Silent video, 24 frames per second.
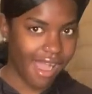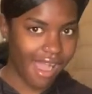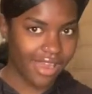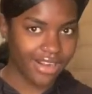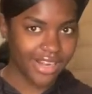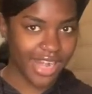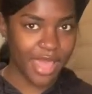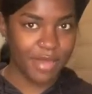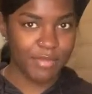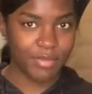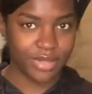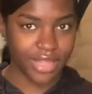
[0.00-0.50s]

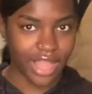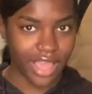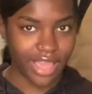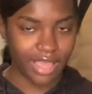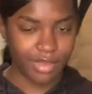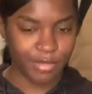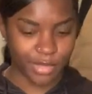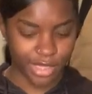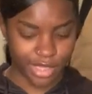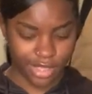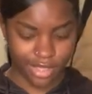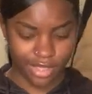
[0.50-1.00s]
They play
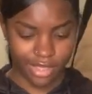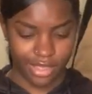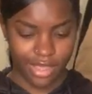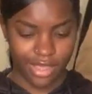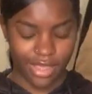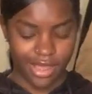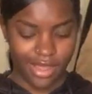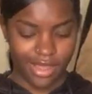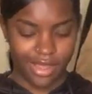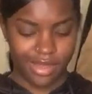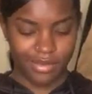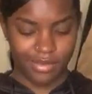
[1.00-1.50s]
me.
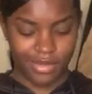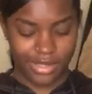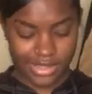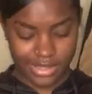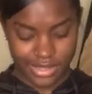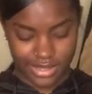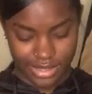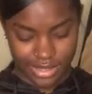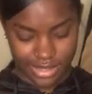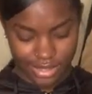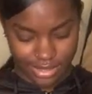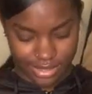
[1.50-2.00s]
What is
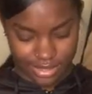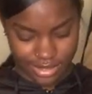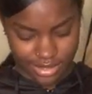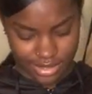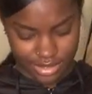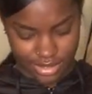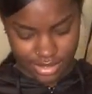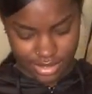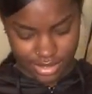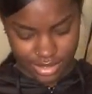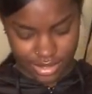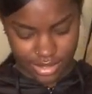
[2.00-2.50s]
this?
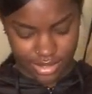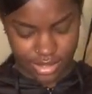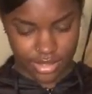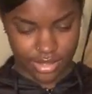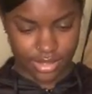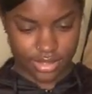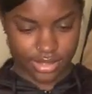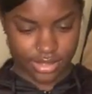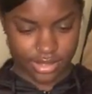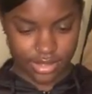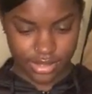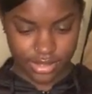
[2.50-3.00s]

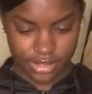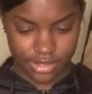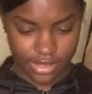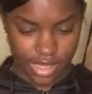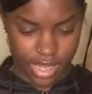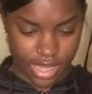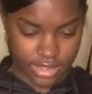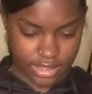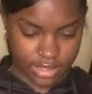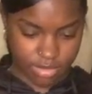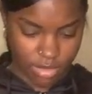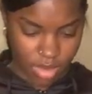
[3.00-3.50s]
This is a
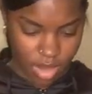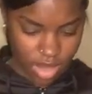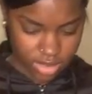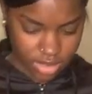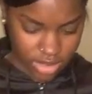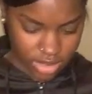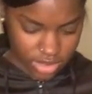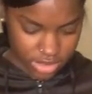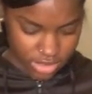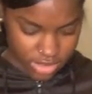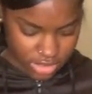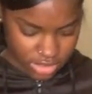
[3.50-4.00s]
size small. I
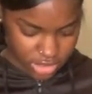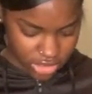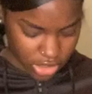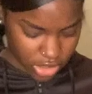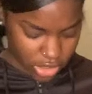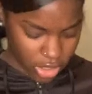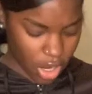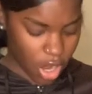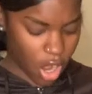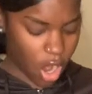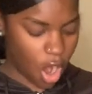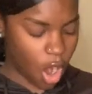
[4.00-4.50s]
think it's a
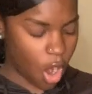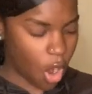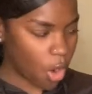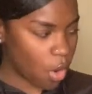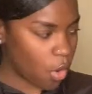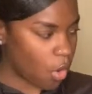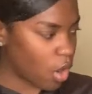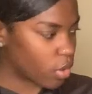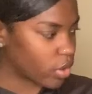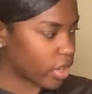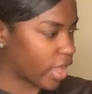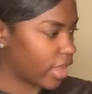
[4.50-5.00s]
shirt. Oh,
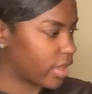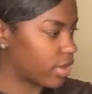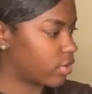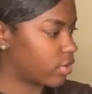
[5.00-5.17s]
okay.